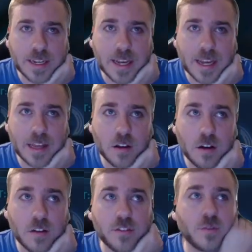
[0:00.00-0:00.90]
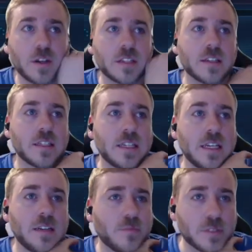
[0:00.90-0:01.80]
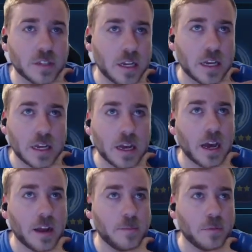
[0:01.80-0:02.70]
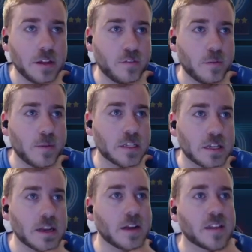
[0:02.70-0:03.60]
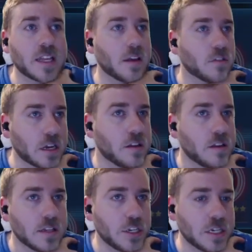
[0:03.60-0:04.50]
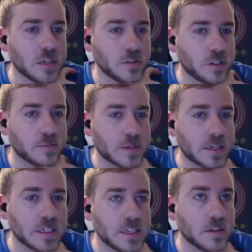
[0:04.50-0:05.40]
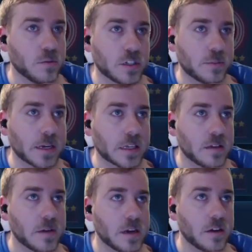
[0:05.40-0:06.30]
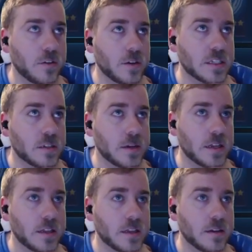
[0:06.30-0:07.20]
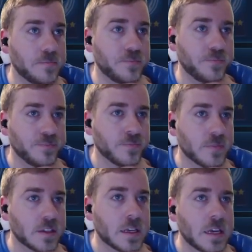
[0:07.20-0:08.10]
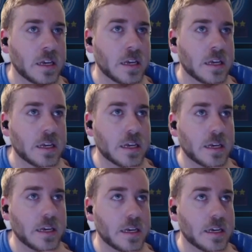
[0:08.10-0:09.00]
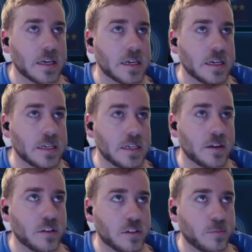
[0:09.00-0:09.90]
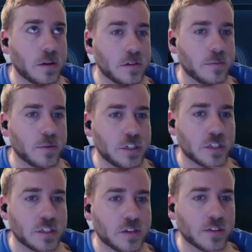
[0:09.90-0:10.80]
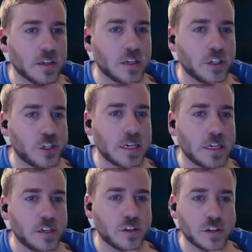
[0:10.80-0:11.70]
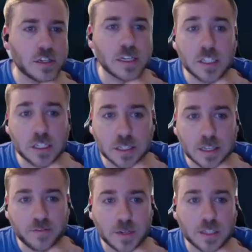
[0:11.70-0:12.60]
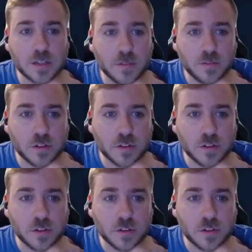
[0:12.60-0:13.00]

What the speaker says: killing off the rest of the teams, I planned for basically everything else other than Geos, just because I didn't respect them. I underestimated them. And, you know, there's probably a bunch of stuff I could have changed and just left me something for